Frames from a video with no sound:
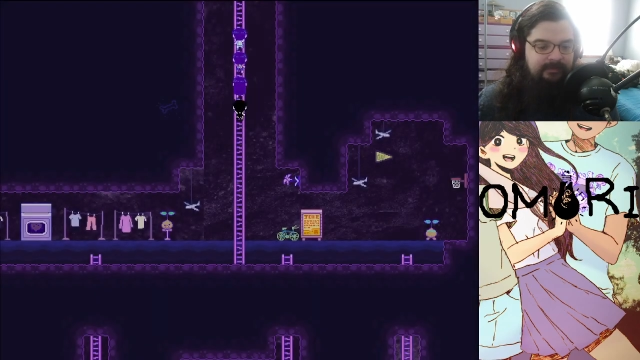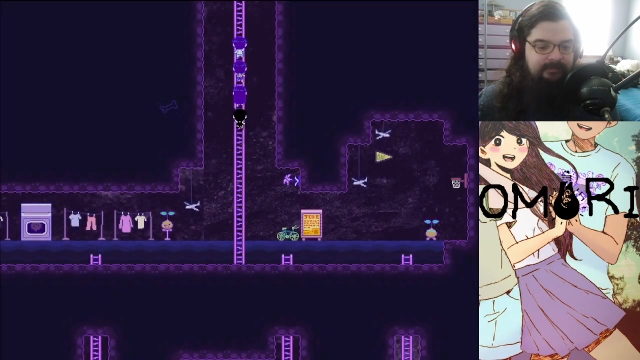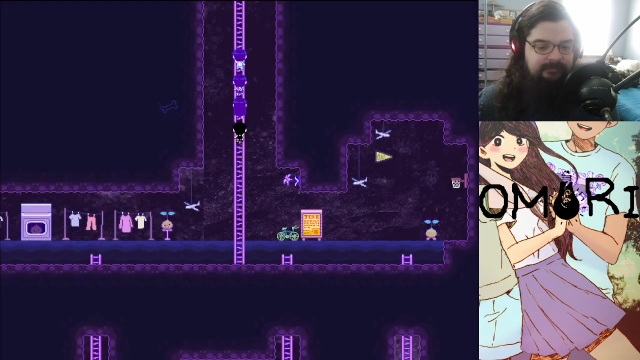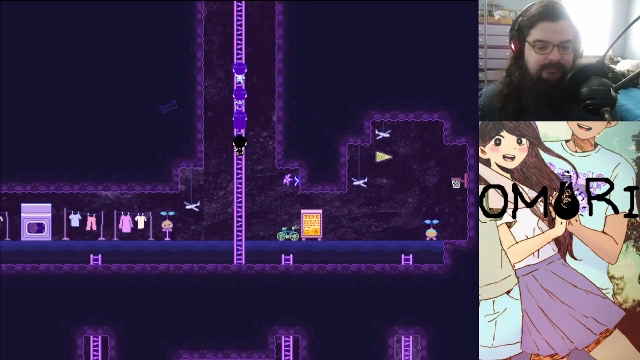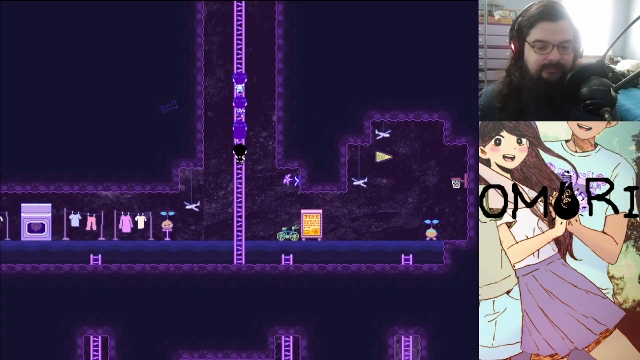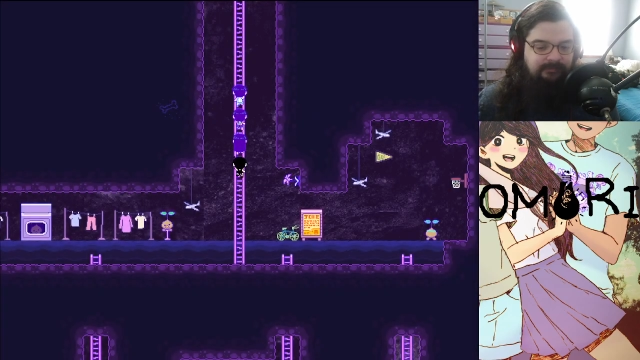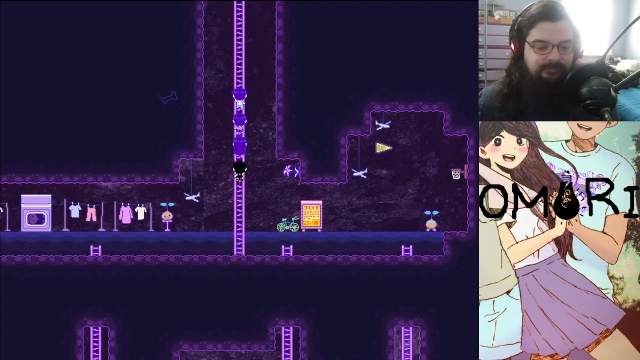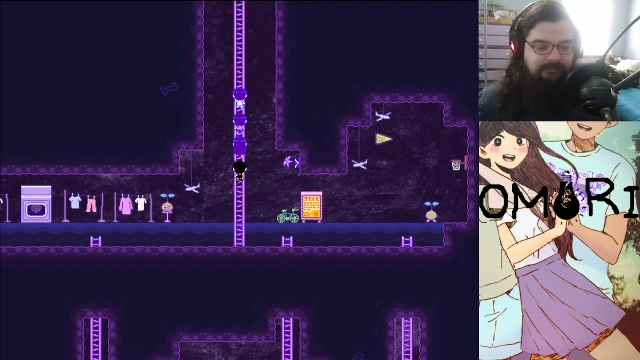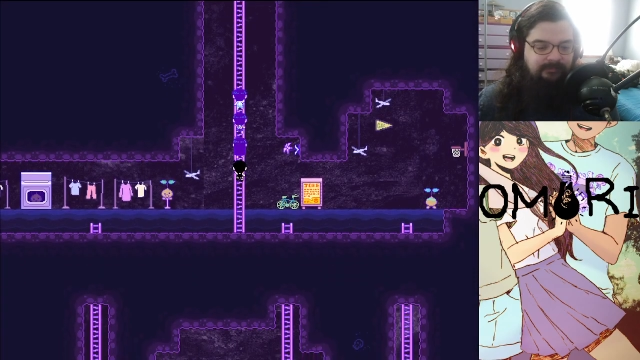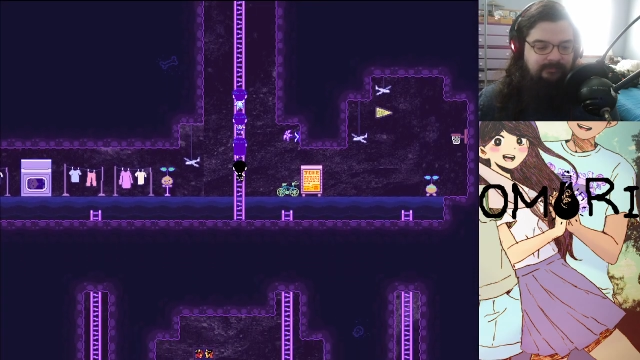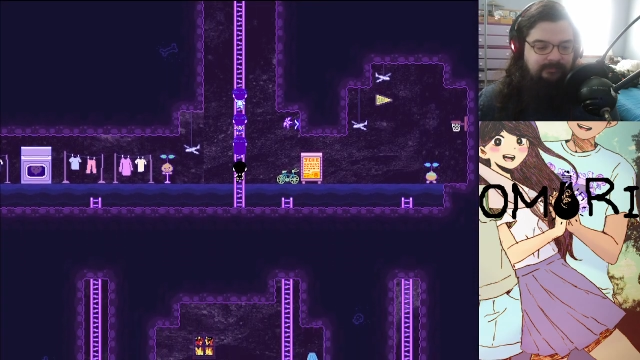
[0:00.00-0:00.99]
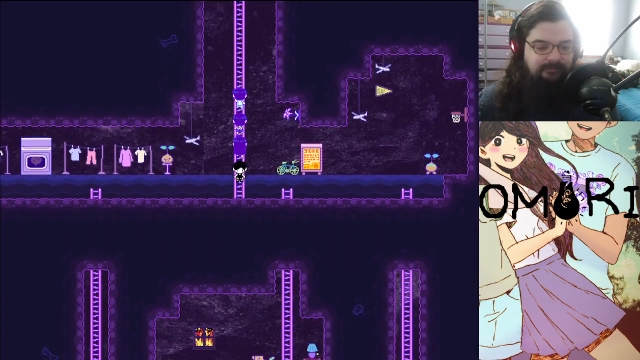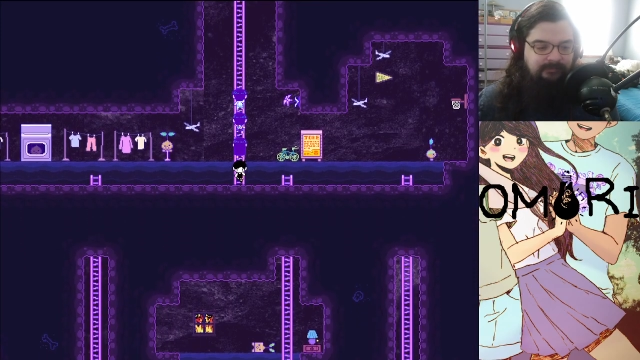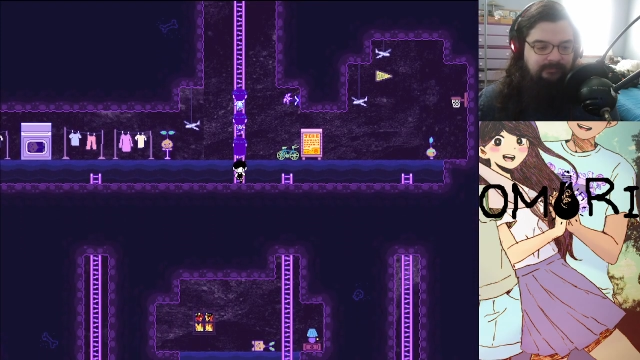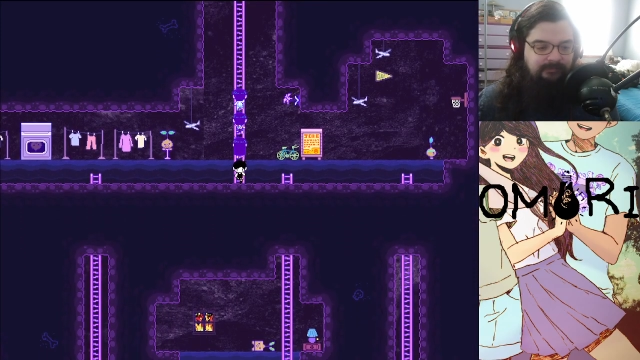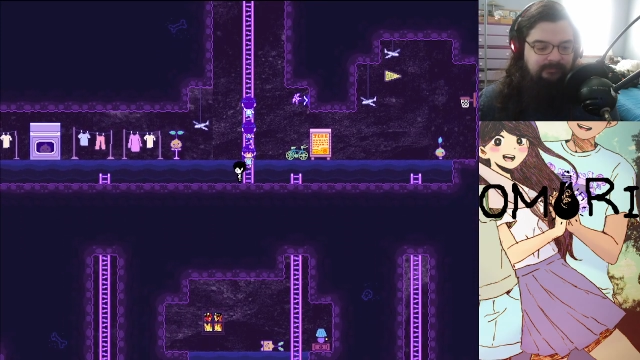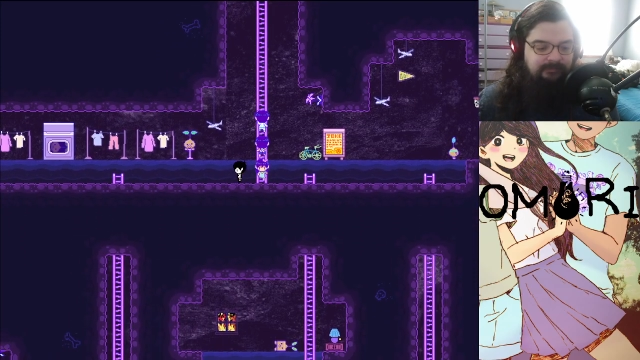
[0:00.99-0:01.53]

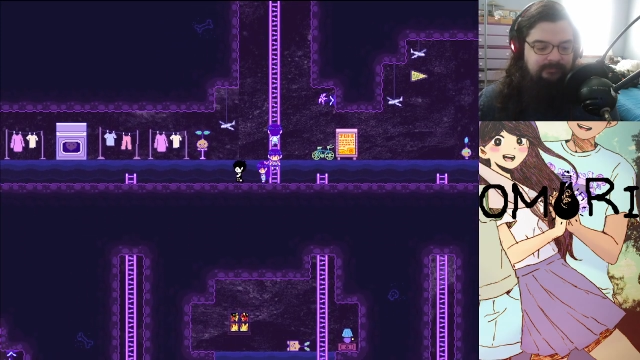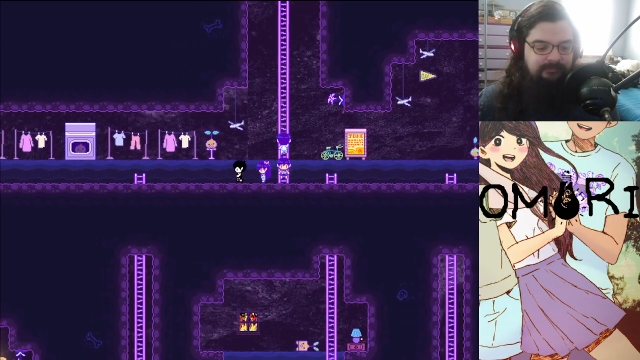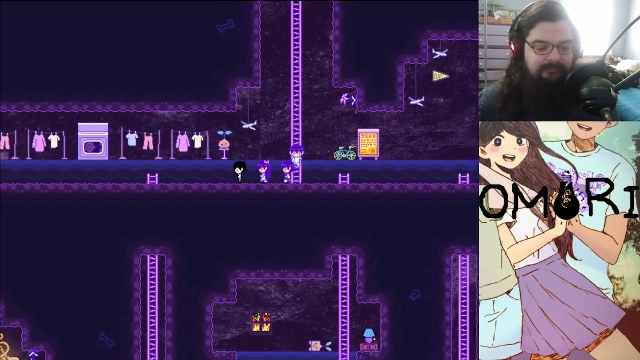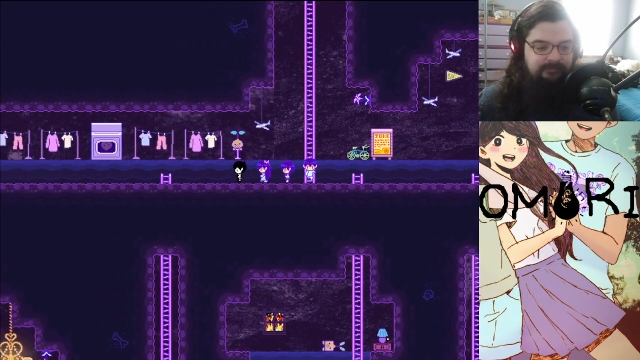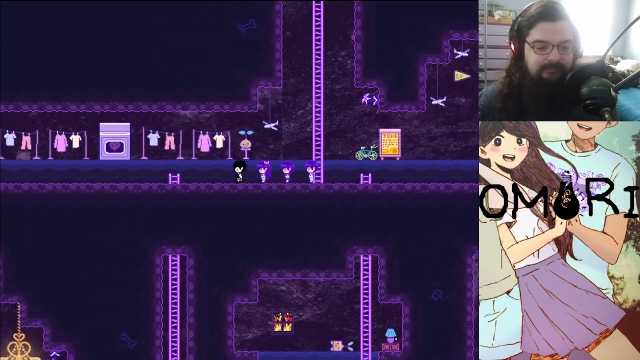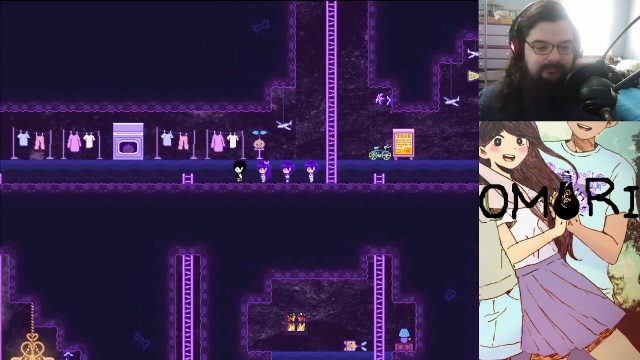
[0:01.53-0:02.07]
Nothing is said.